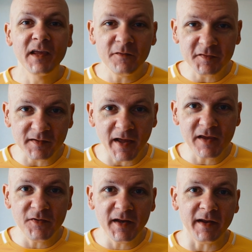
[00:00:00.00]
Give us a
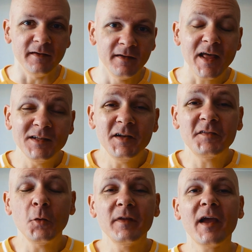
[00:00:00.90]
like if you did, and let
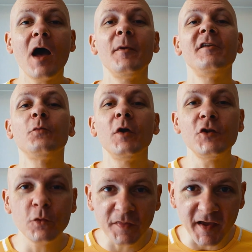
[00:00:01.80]
us know in the comments
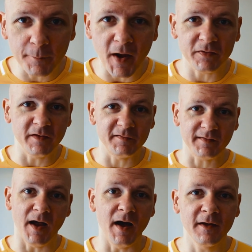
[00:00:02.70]
what you think about this
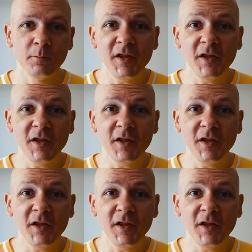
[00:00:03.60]
stock.